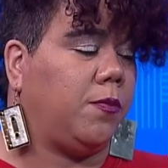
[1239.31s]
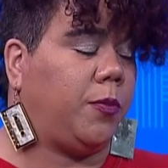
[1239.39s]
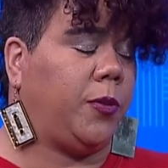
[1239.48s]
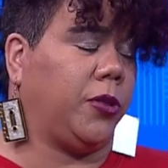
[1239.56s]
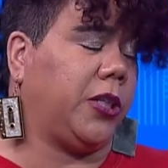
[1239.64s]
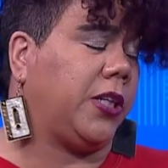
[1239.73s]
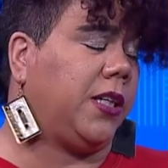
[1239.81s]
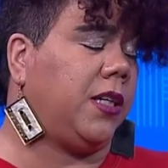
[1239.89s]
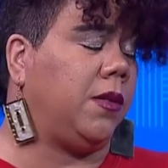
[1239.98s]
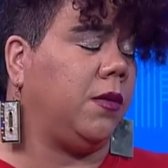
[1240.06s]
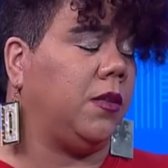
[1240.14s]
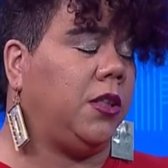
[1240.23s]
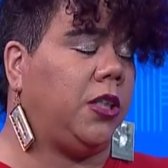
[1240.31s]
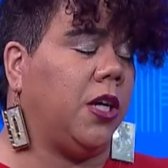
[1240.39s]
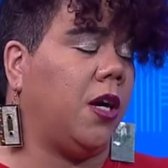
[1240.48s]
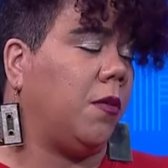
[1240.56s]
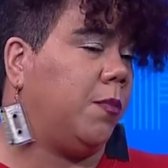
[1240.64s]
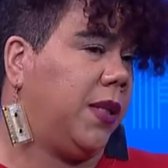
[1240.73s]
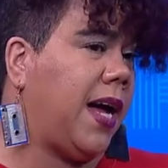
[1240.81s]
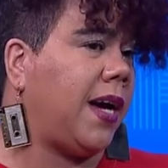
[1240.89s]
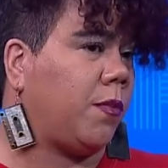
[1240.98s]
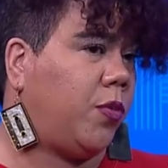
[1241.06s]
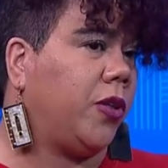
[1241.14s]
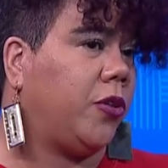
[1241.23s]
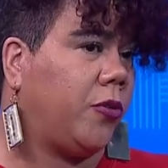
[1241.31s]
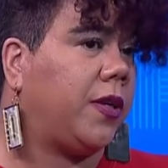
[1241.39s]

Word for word: particularly young black Puerto